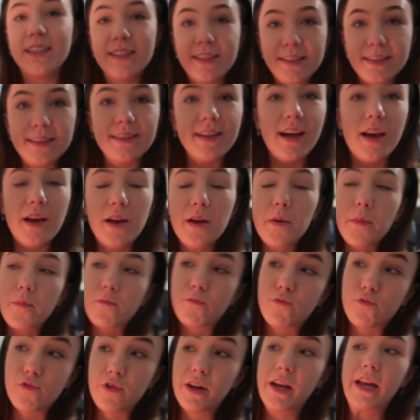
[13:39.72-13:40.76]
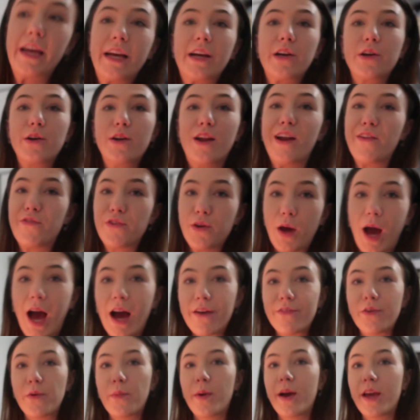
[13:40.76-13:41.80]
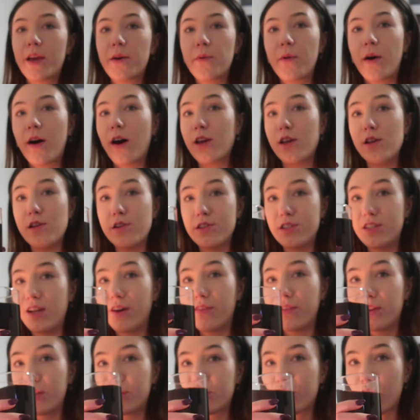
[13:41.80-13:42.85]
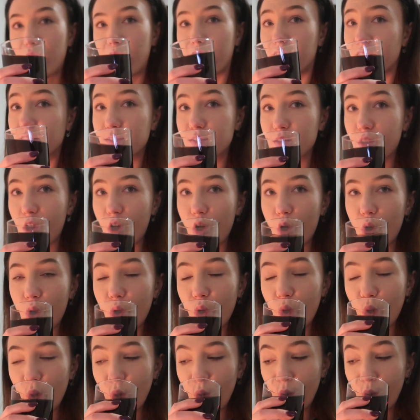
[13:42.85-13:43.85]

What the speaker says: This is like really good. And if you have it where you are, you should definitely try it, so.